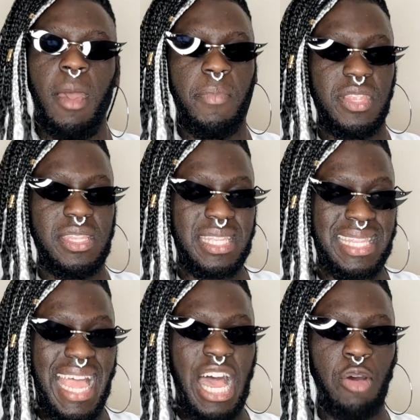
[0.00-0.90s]
but
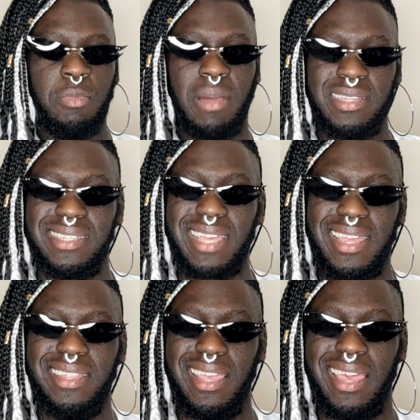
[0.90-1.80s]
now in my
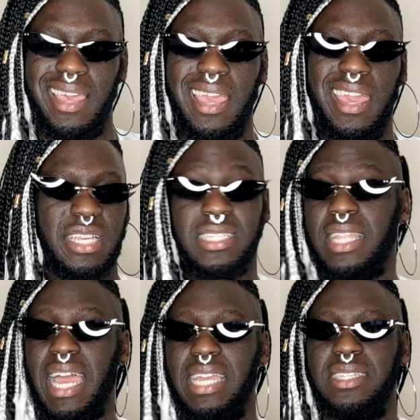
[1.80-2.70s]
2nd year, it's
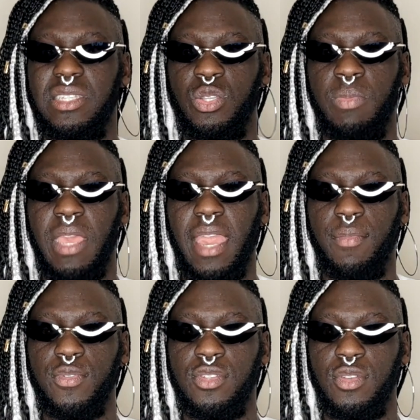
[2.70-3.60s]
nice to be
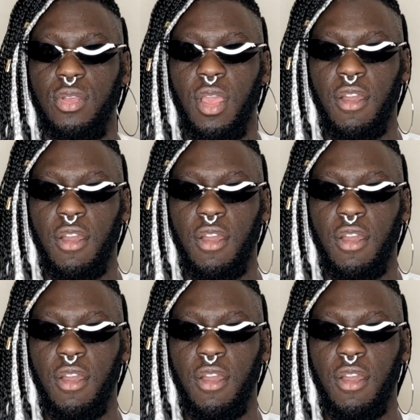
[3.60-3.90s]
able to